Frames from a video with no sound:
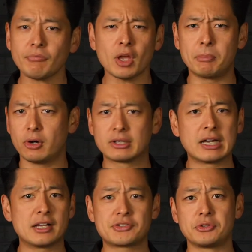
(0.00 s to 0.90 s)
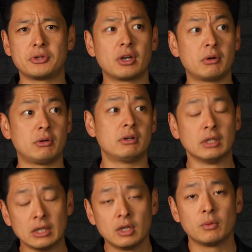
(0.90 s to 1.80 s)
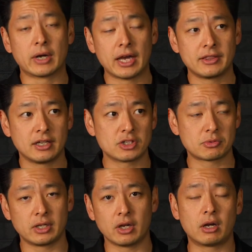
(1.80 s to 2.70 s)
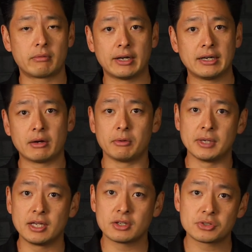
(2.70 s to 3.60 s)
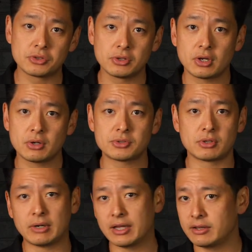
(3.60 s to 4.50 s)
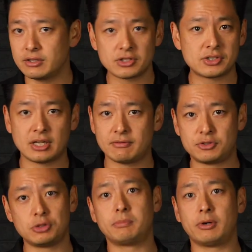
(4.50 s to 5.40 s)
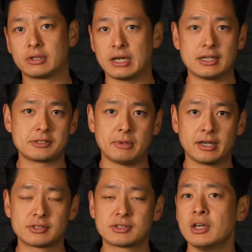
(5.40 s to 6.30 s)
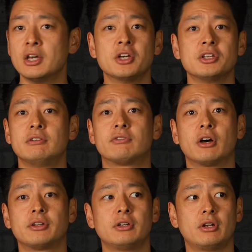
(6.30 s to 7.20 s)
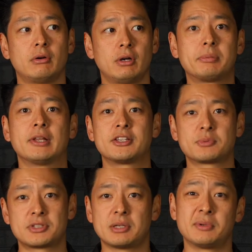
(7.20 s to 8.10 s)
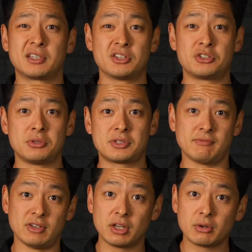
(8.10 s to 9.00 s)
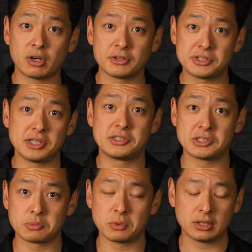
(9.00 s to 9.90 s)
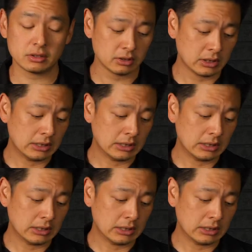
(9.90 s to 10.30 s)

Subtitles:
a podcast studio, or what I think is really hot right now, a media studio. So rather than just have 2 podcast mics, you've got, a place where someone can shoot some video content as well.